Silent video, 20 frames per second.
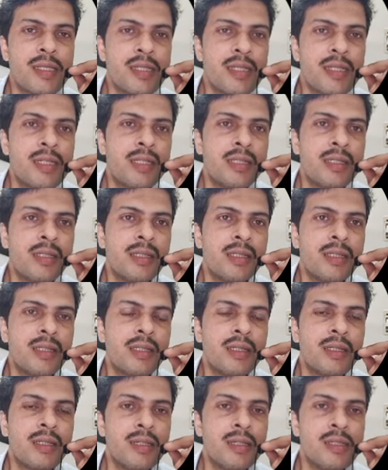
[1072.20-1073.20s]
St
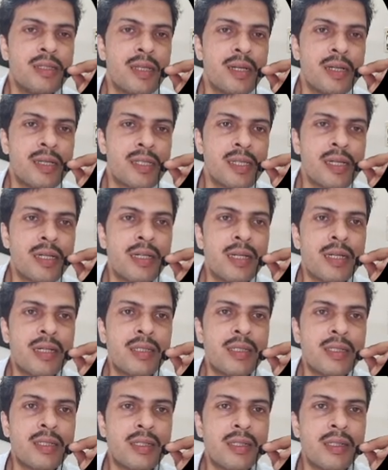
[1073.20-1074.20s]
is the
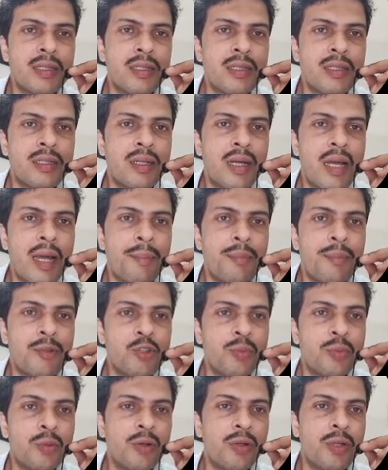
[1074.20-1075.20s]
resultant
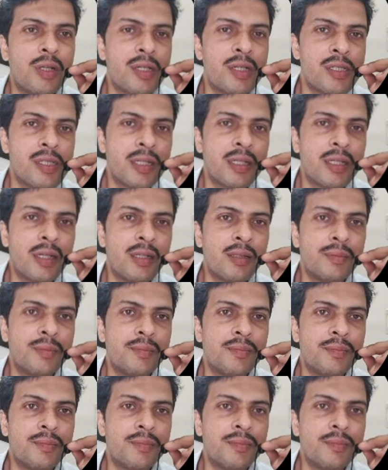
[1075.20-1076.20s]
amplitude modulated signal.
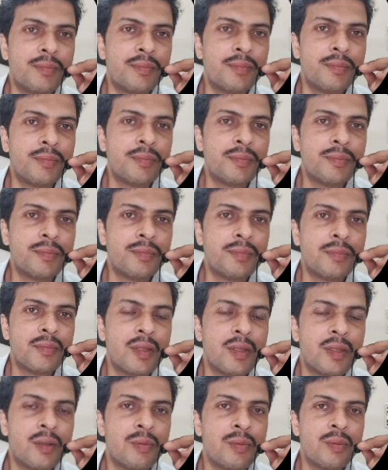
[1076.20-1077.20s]

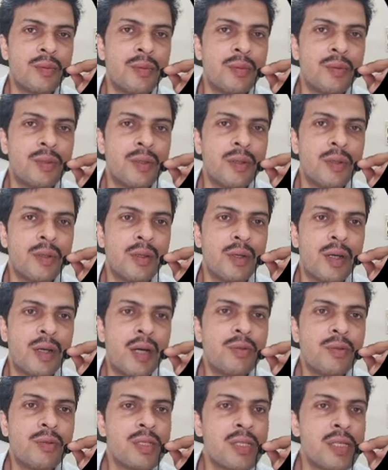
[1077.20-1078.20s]
Now
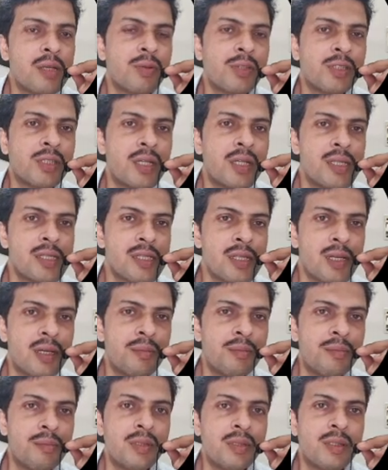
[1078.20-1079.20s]
how this equation has
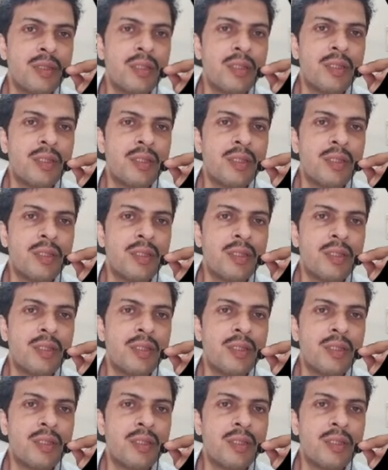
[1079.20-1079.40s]
come?